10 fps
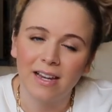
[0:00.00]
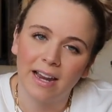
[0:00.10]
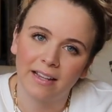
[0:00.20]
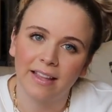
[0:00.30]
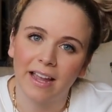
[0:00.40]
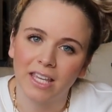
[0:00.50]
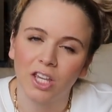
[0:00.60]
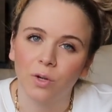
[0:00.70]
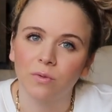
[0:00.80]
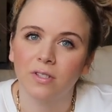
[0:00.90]
ain't that
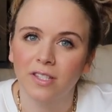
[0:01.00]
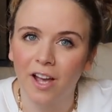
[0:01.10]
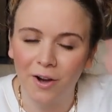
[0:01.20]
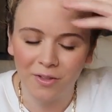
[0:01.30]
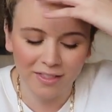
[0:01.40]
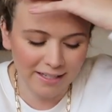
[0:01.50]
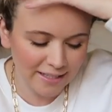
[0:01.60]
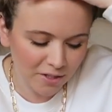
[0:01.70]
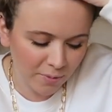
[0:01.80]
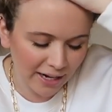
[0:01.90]
cute. So
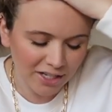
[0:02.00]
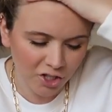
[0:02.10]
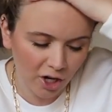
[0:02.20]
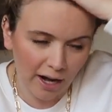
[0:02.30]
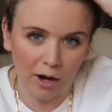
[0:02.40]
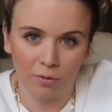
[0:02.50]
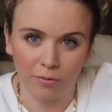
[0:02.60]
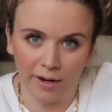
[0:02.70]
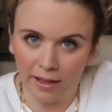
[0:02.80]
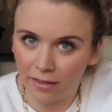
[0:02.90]
this is what I start out
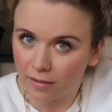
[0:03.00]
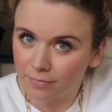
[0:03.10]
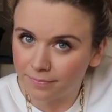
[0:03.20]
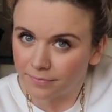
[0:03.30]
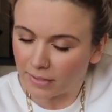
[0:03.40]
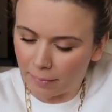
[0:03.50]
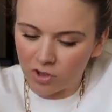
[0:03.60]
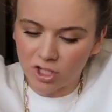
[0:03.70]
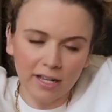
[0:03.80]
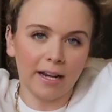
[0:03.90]
with. I'm
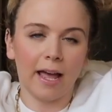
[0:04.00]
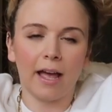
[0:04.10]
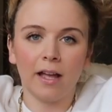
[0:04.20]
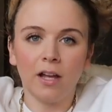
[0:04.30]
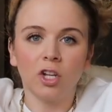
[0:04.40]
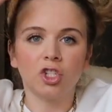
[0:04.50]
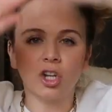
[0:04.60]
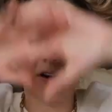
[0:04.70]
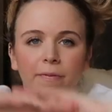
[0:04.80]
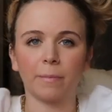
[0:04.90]
gonna
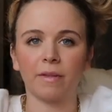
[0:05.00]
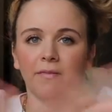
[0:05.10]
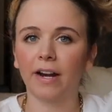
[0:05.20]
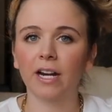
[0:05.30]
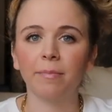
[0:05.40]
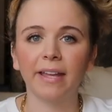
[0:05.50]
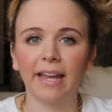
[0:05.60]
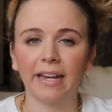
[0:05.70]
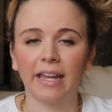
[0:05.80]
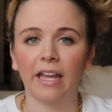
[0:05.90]
start from the very
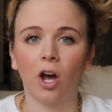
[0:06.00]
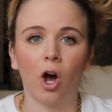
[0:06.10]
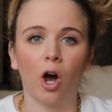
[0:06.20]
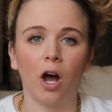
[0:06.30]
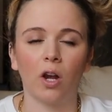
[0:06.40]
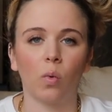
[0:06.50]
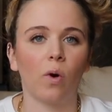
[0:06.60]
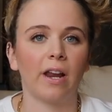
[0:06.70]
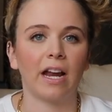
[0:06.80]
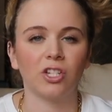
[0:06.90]
beginning on
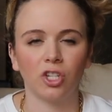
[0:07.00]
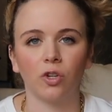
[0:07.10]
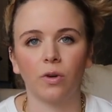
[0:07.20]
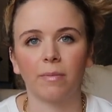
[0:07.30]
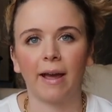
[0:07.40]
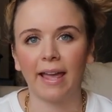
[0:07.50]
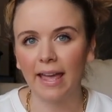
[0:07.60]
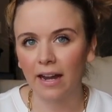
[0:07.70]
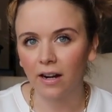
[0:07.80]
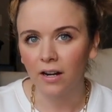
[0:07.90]
what I do with my
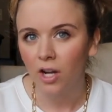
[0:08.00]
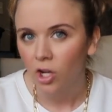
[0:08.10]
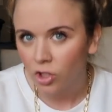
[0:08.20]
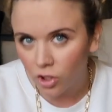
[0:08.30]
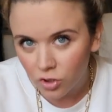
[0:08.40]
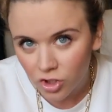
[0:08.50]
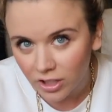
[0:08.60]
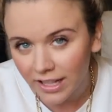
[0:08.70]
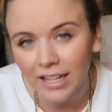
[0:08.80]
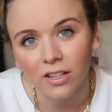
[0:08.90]
hair.
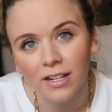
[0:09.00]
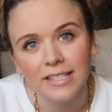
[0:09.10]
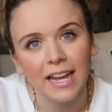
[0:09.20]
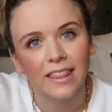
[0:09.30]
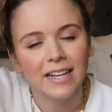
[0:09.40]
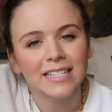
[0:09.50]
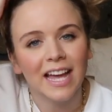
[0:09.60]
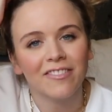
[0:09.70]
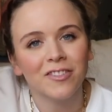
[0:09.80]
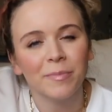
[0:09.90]
Usually it looks like this
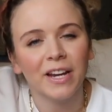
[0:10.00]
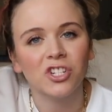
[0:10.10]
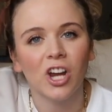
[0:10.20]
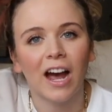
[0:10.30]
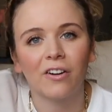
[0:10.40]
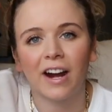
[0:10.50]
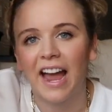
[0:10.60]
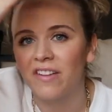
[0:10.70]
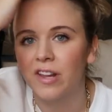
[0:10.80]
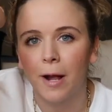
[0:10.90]
after my shower. I
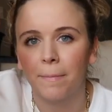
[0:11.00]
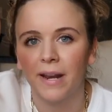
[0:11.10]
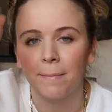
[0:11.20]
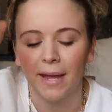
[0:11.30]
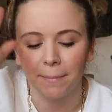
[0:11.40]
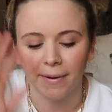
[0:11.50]
have it up in a big